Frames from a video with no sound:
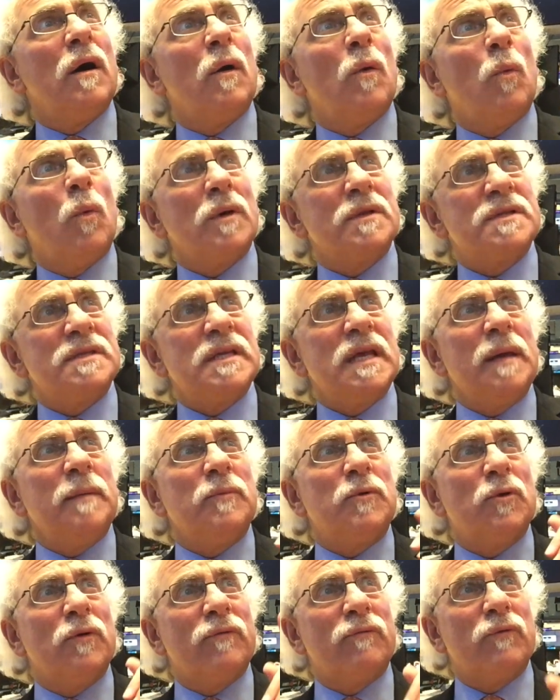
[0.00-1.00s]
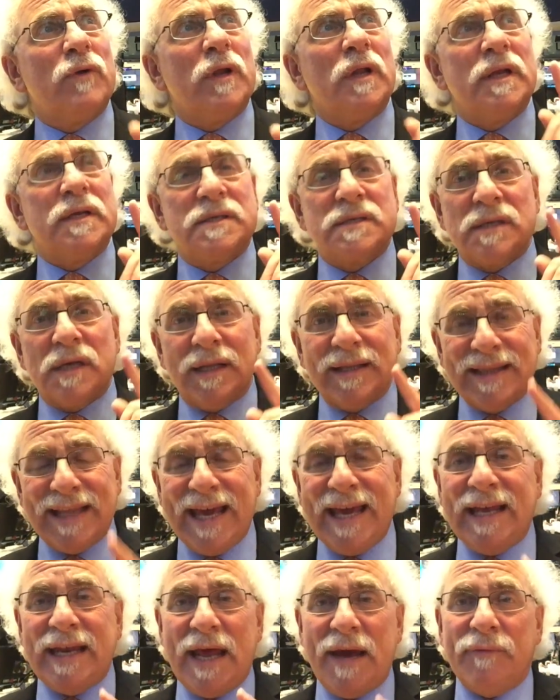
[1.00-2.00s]
What seemed to have really
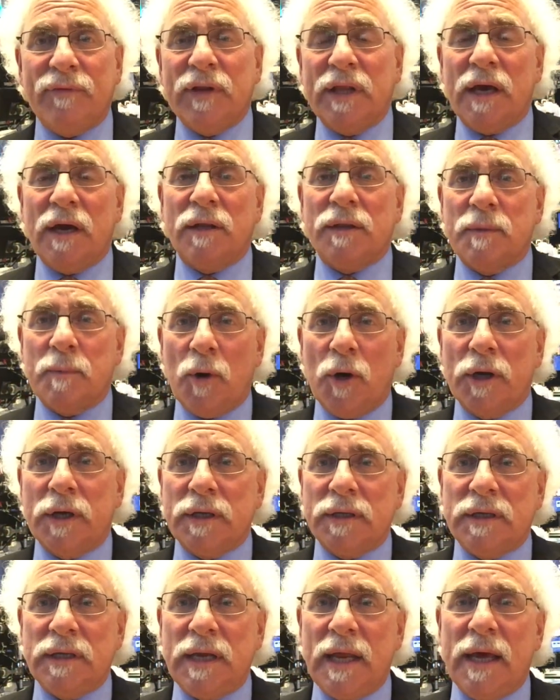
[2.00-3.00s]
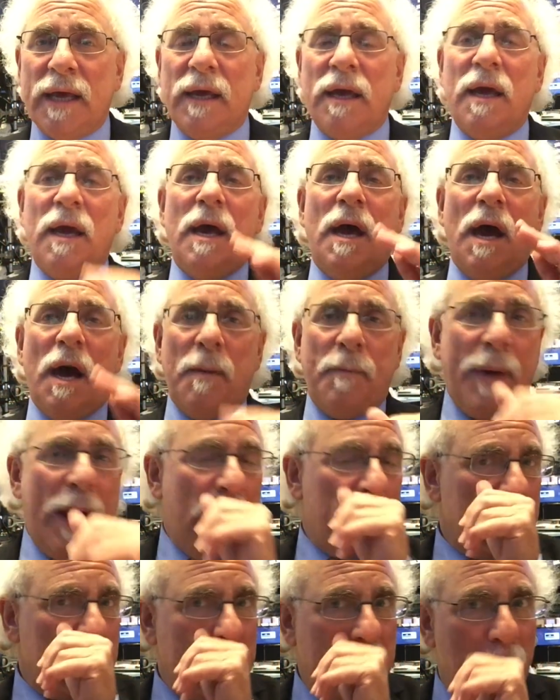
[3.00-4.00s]
laid heavily on the market today
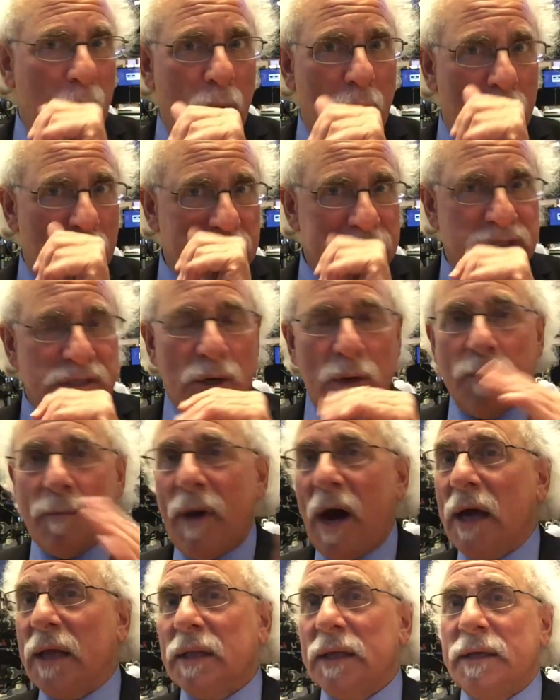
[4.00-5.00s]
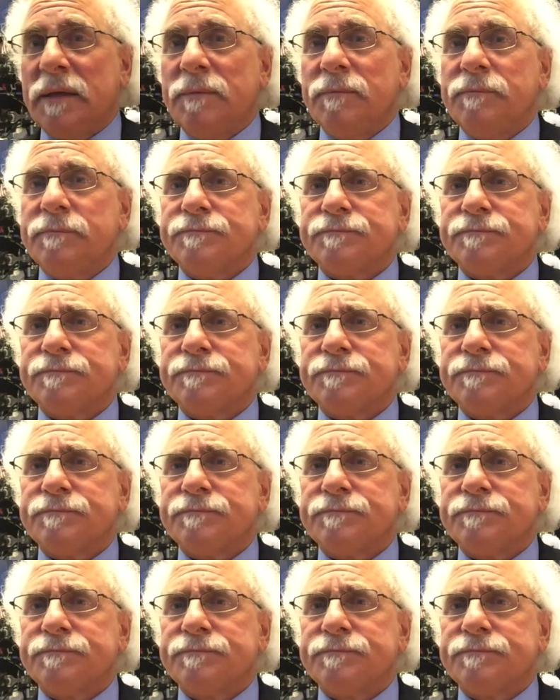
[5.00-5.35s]
apparently was Mylan